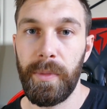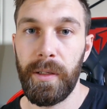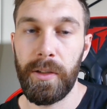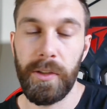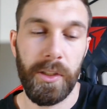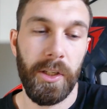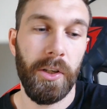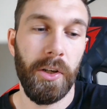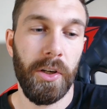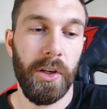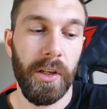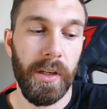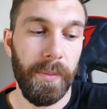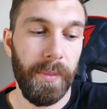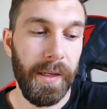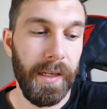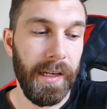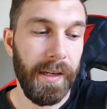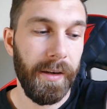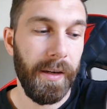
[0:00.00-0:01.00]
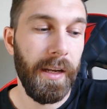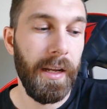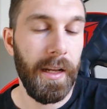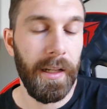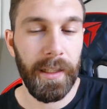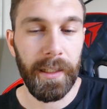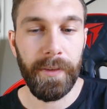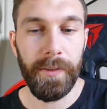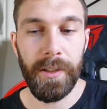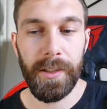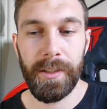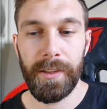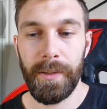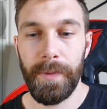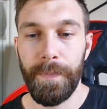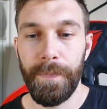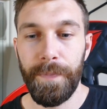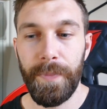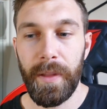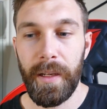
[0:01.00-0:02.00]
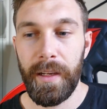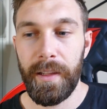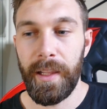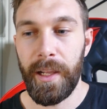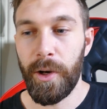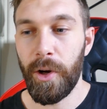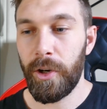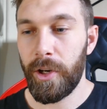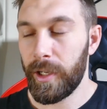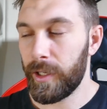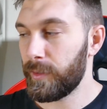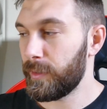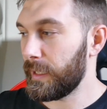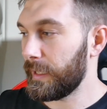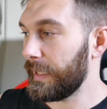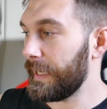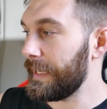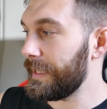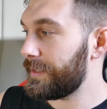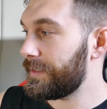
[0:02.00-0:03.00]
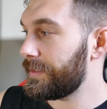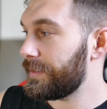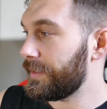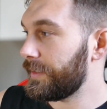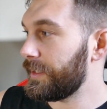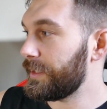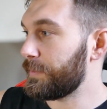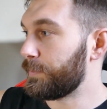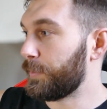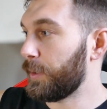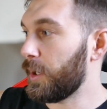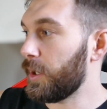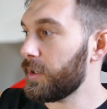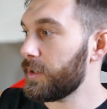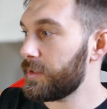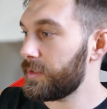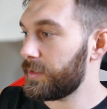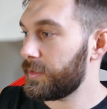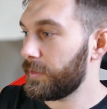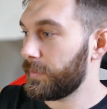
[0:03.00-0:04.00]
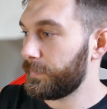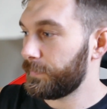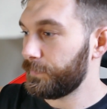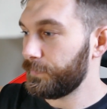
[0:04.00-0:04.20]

Because you're not going to be able to, like, they're not going to release this box